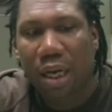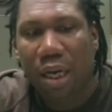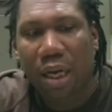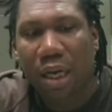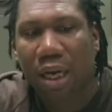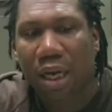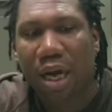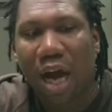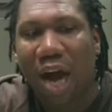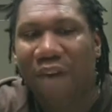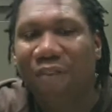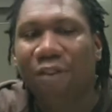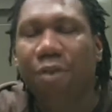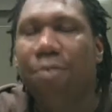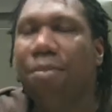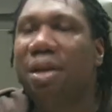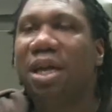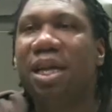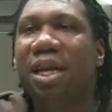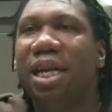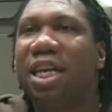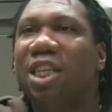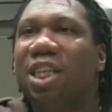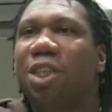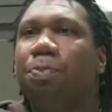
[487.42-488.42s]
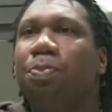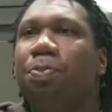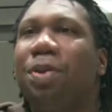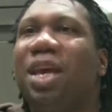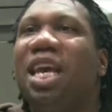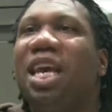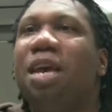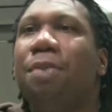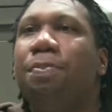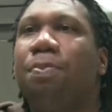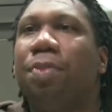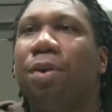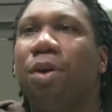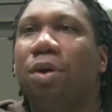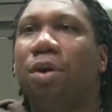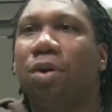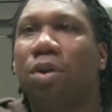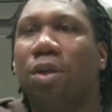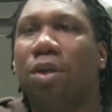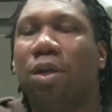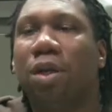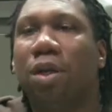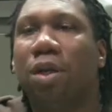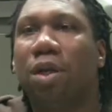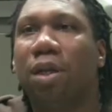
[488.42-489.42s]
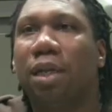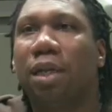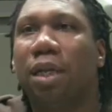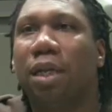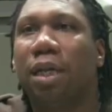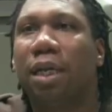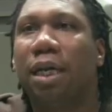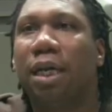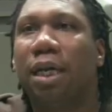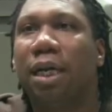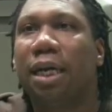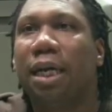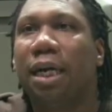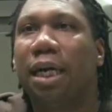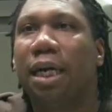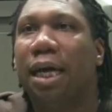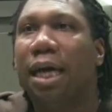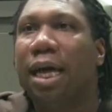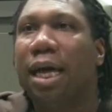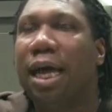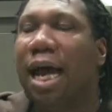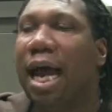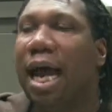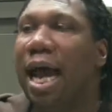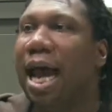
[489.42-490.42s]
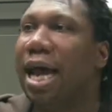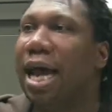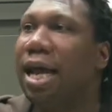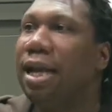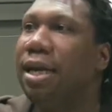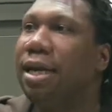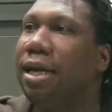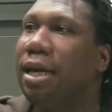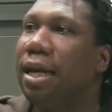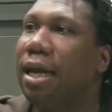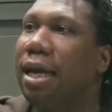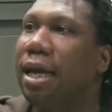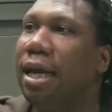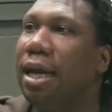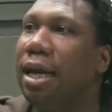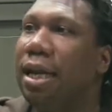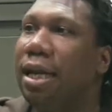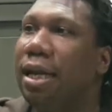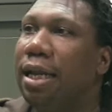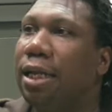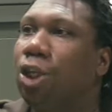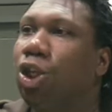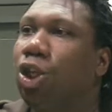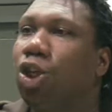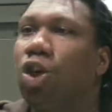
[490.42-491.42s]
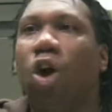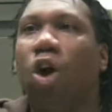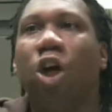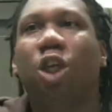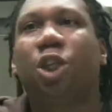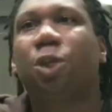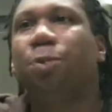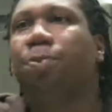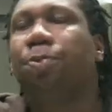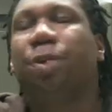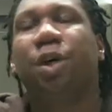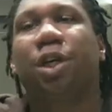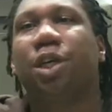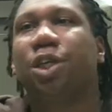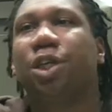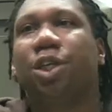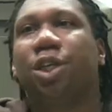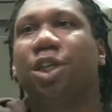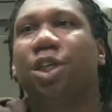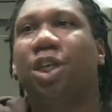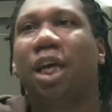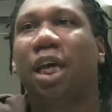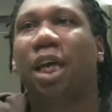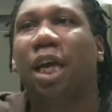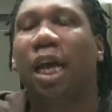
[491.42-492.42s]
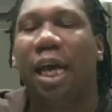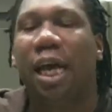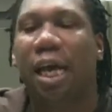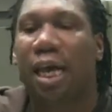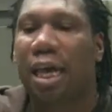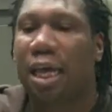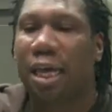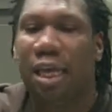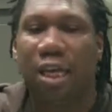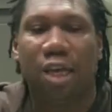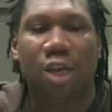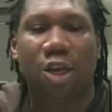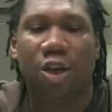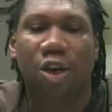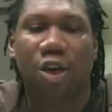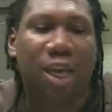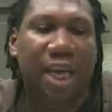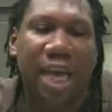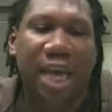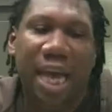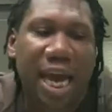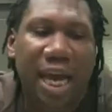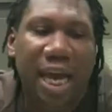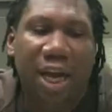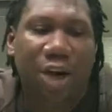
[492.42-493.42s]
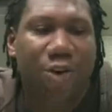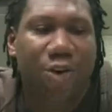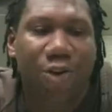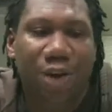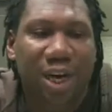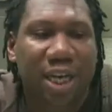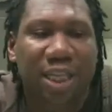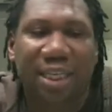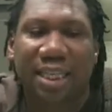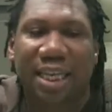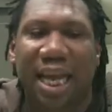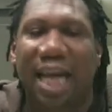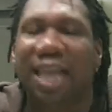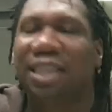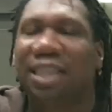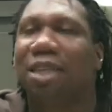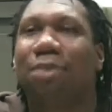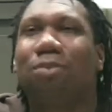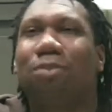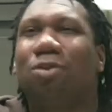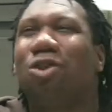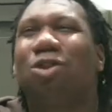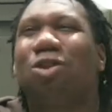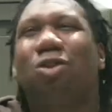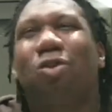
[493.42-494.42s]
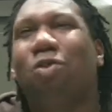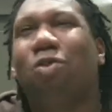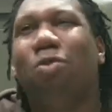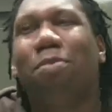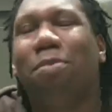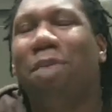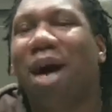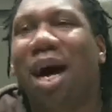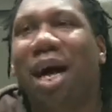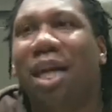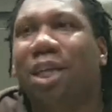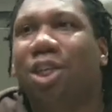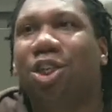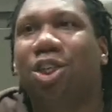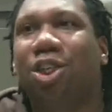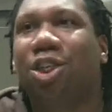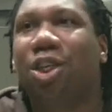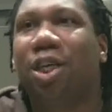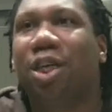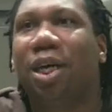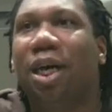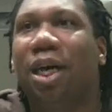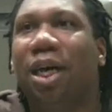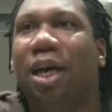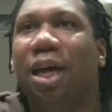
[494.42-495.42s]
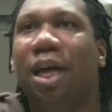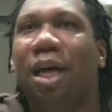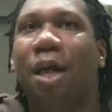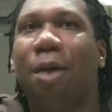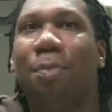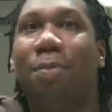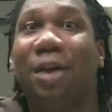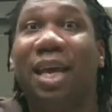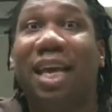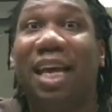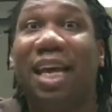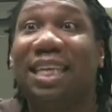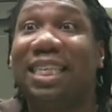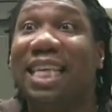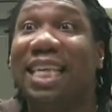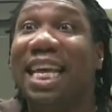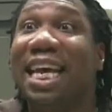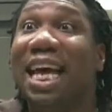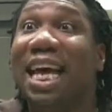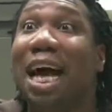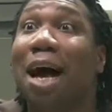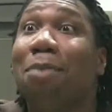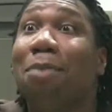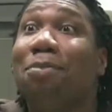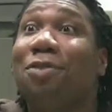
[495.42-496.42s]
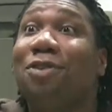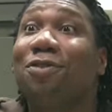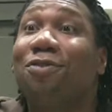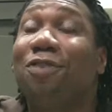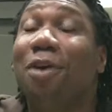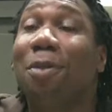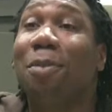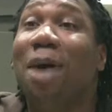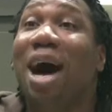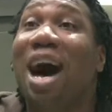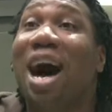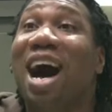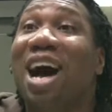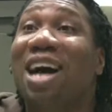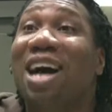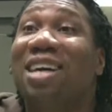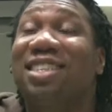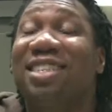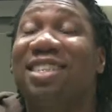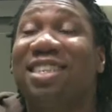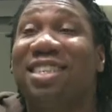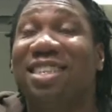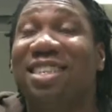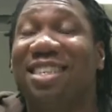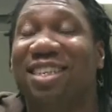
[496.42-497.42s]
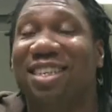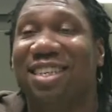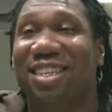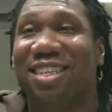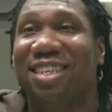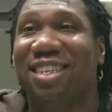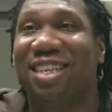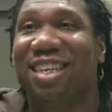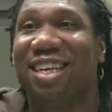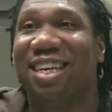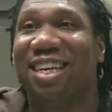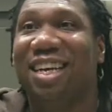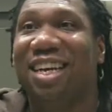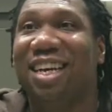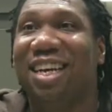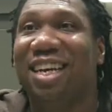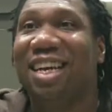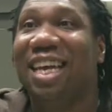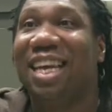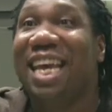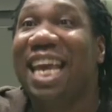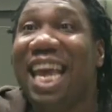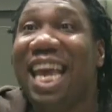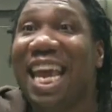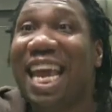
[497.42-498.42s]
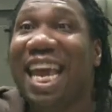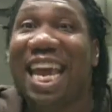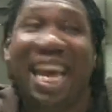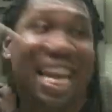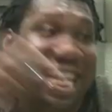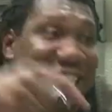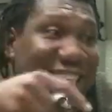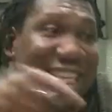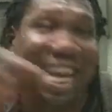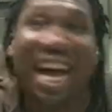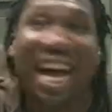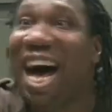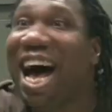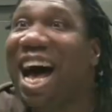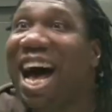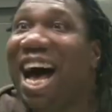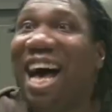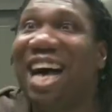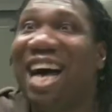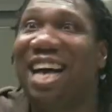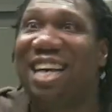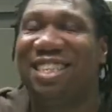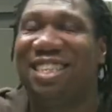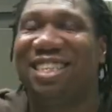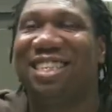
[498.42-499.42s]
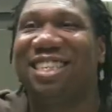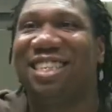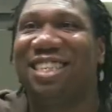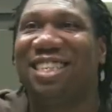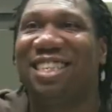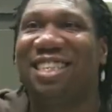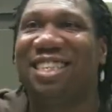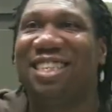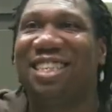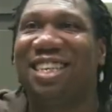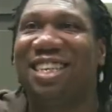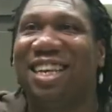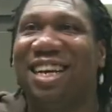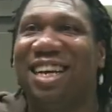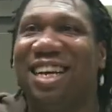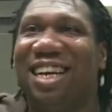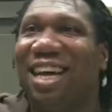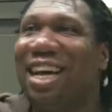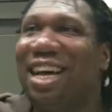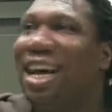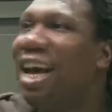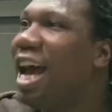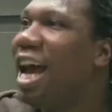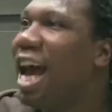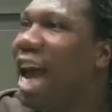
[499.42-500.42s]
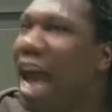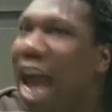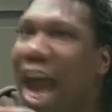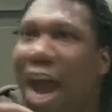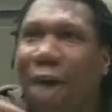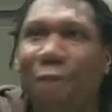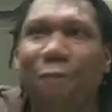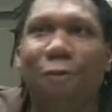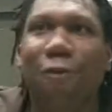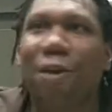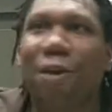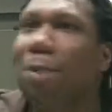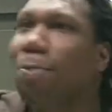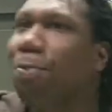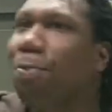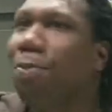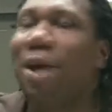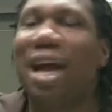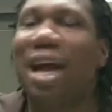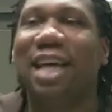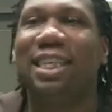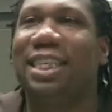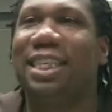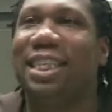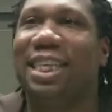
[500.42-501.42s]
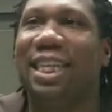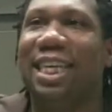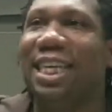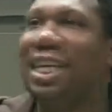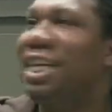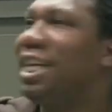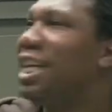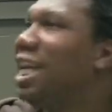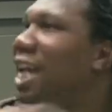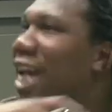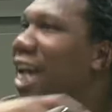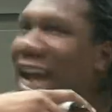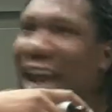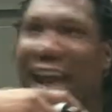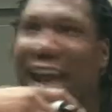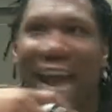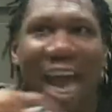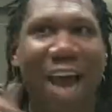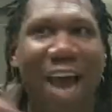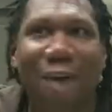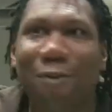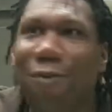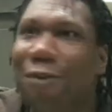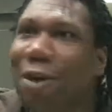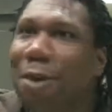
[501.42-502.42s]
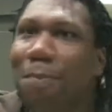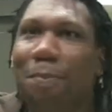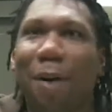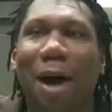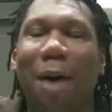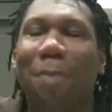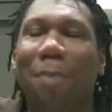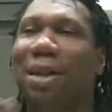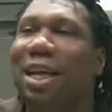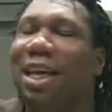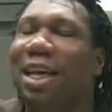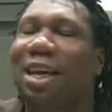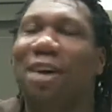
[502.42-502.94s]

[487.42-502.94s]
government is people. And George Bush, you can't criticize him too much because he comes from us. He is us. Every president, every public